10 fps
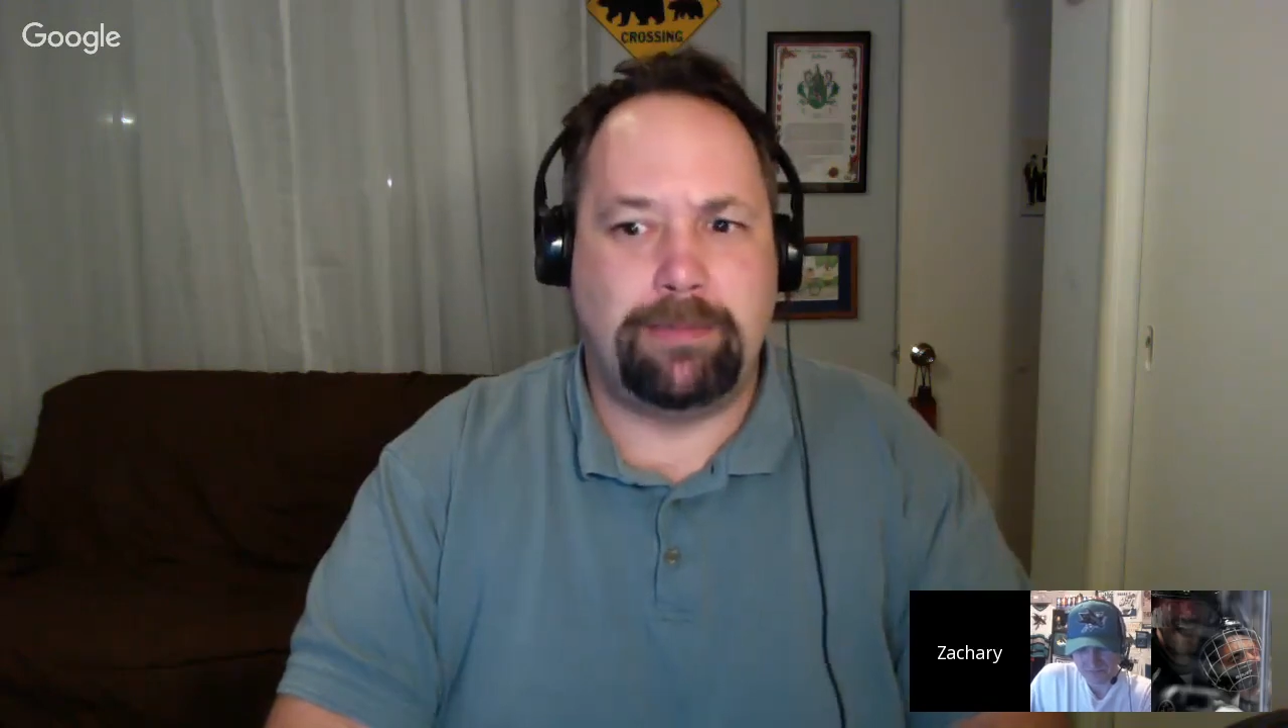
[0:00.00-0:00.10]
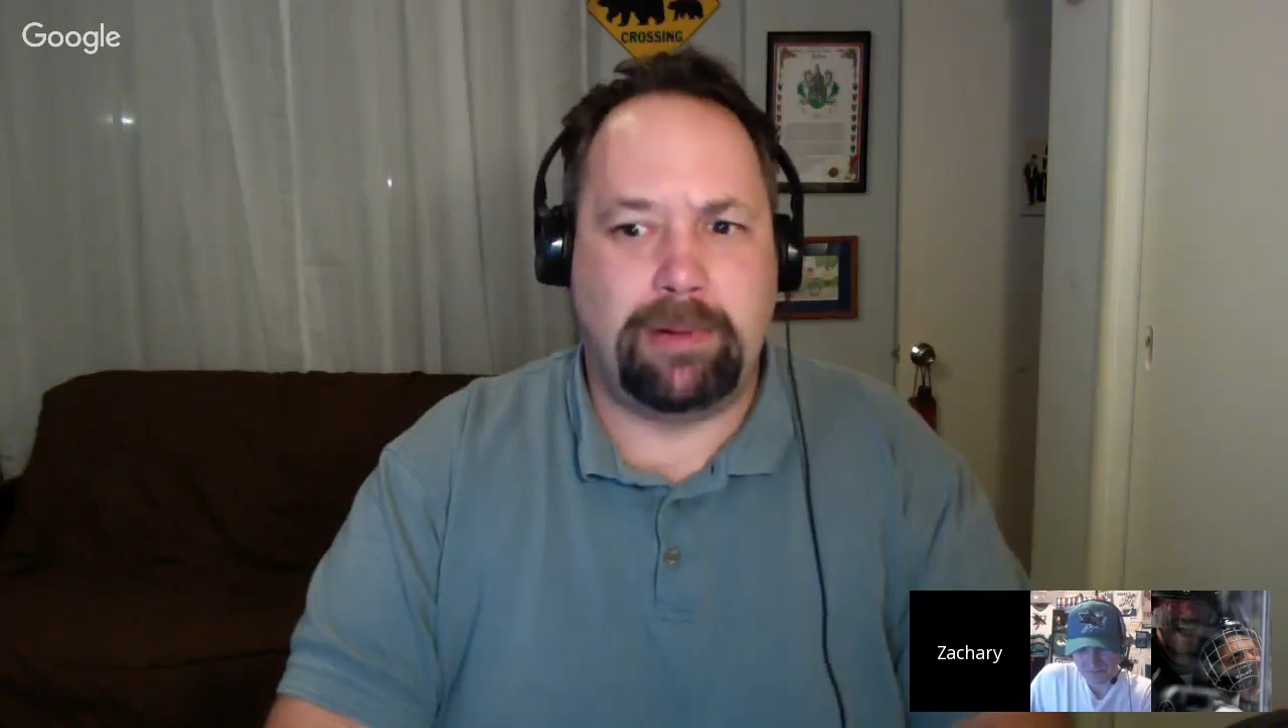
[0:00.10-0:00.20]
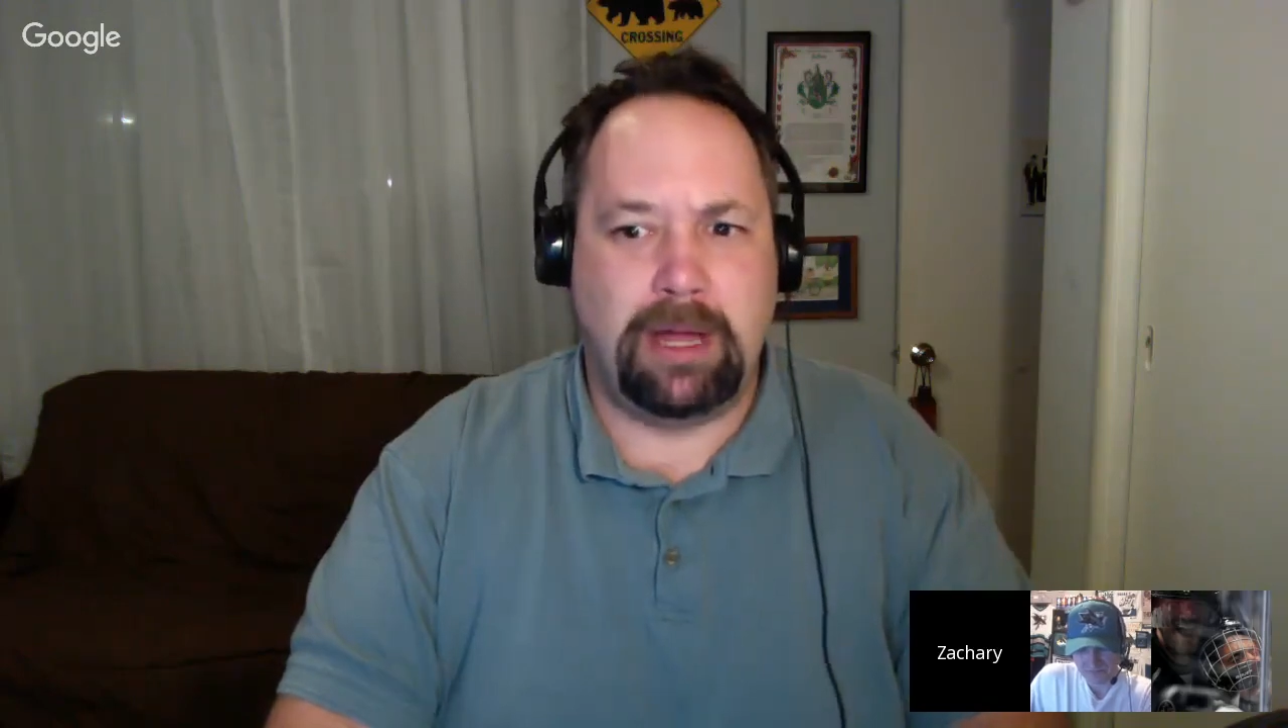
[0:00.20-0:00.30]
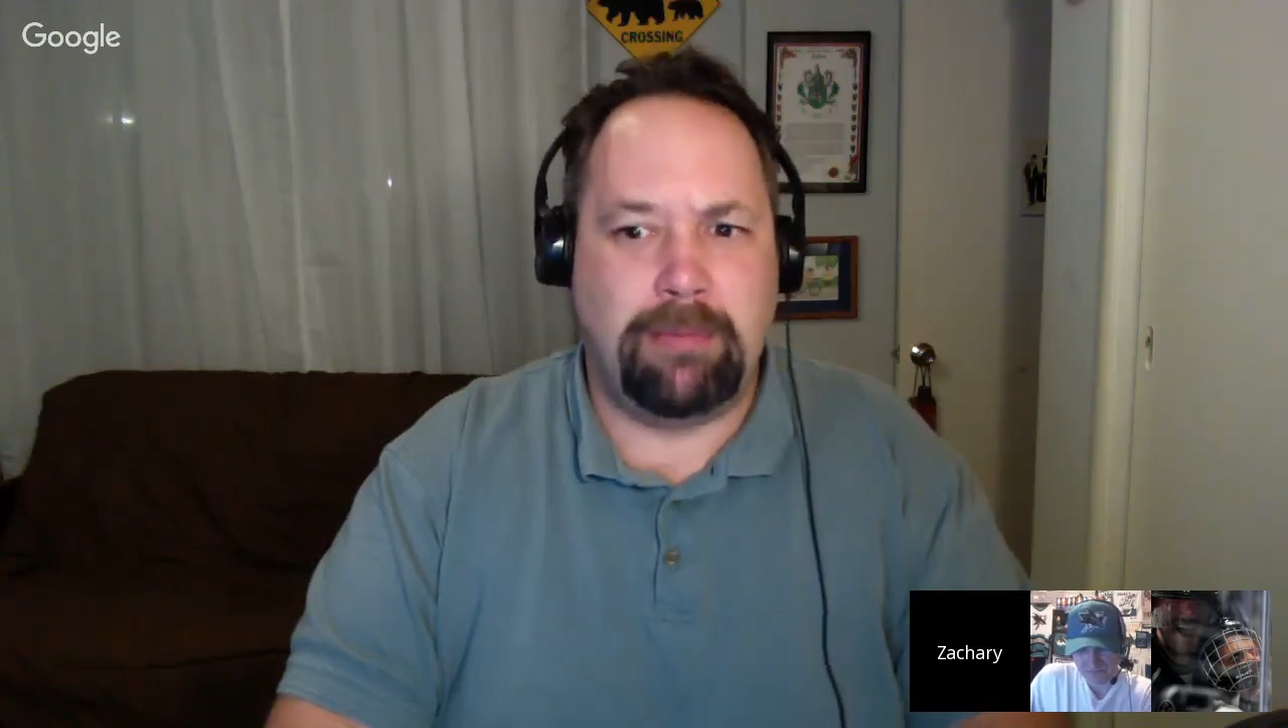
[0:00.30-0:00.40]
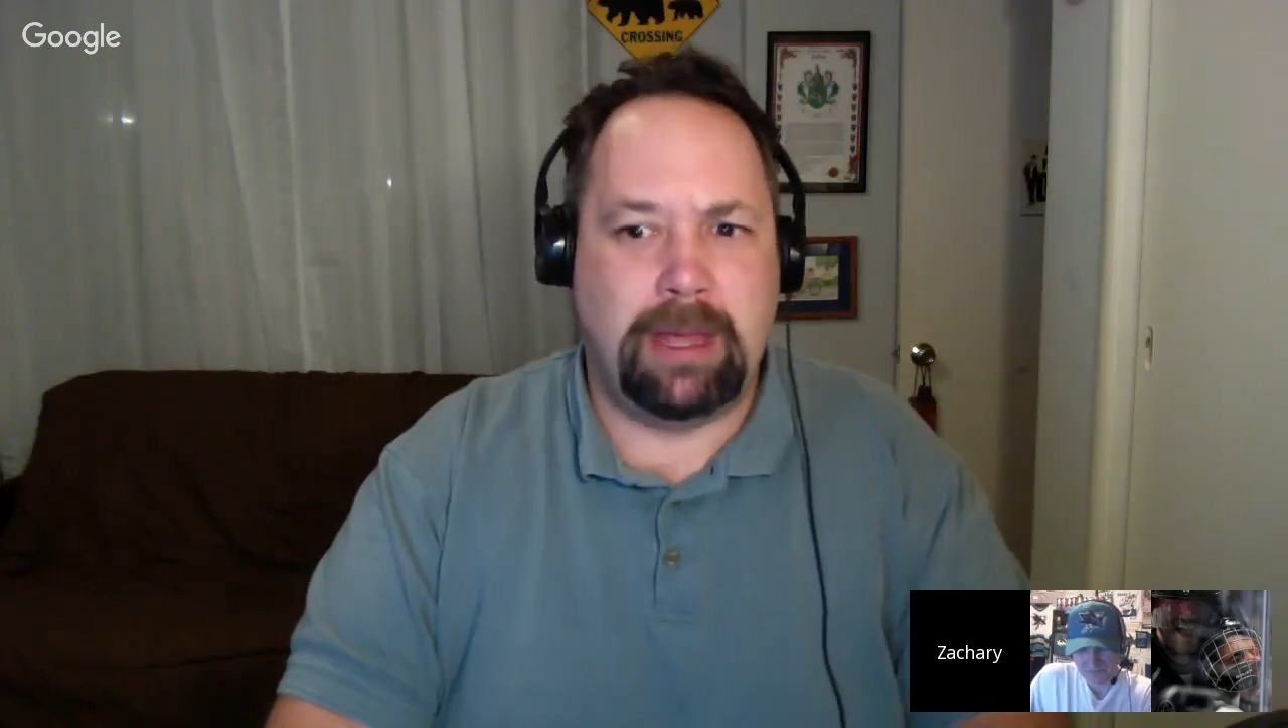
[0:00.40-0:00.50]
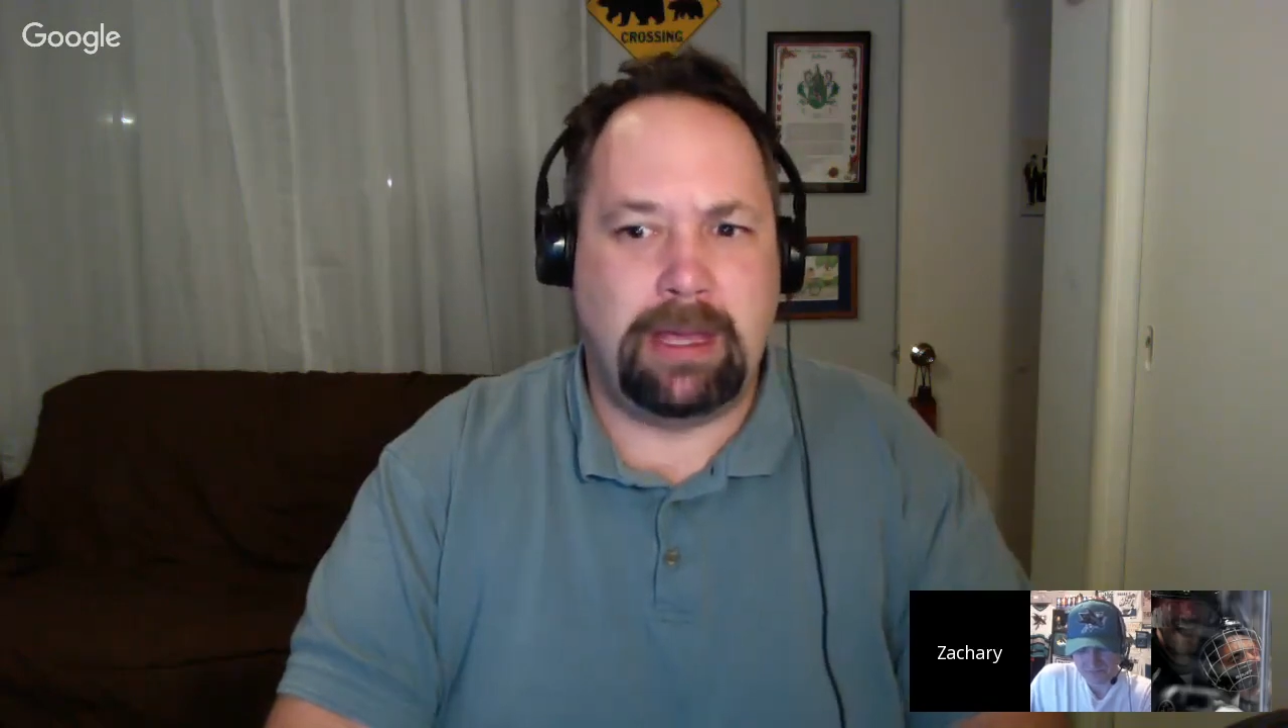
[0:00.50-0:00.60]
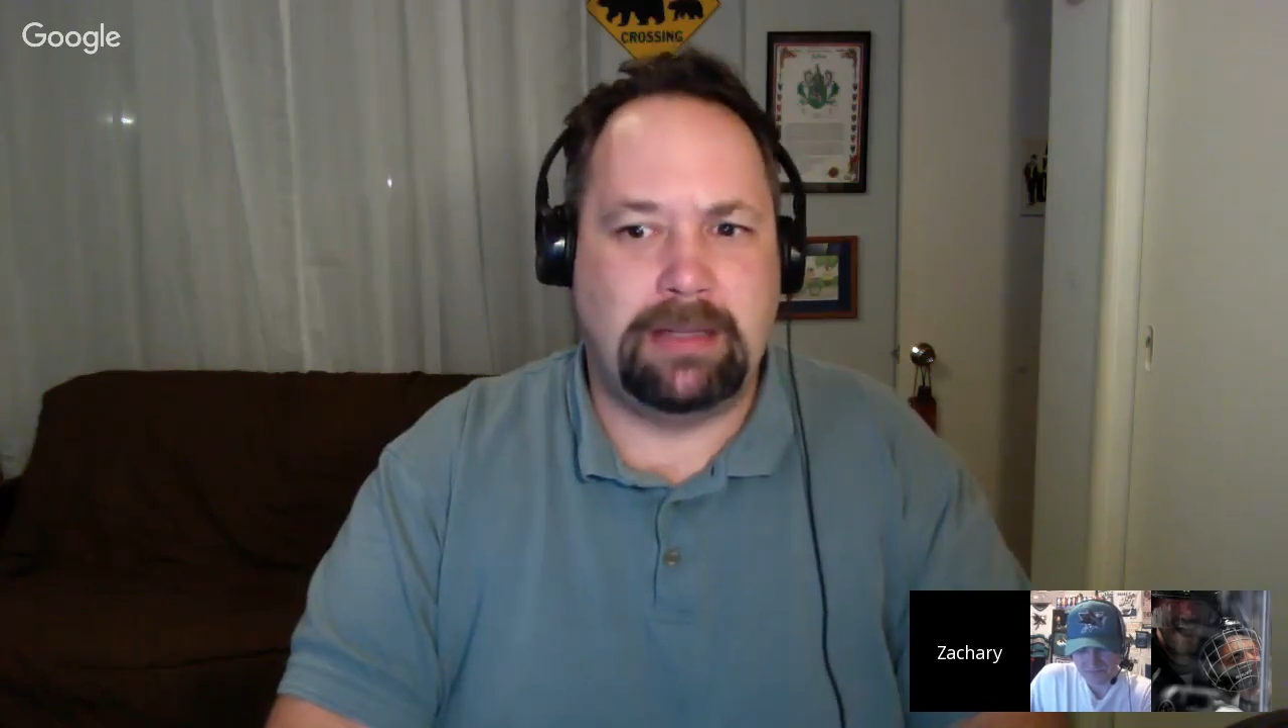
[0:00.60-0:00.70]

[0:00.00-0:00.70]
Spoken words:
playmaking